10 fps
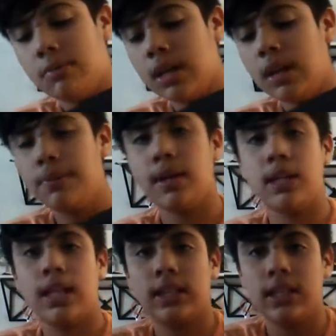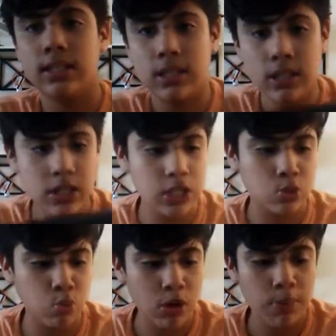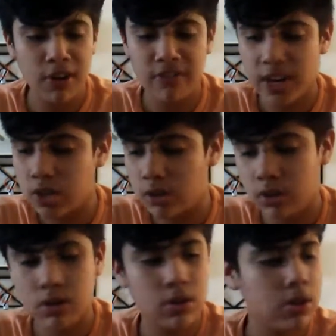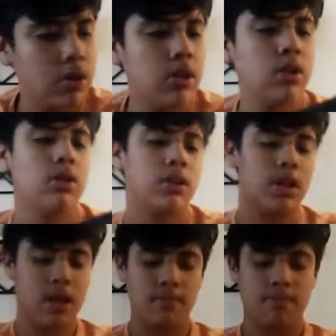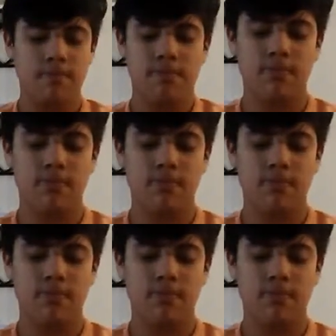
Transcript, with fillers: I'm keeping it like this. This is real professional. Okay.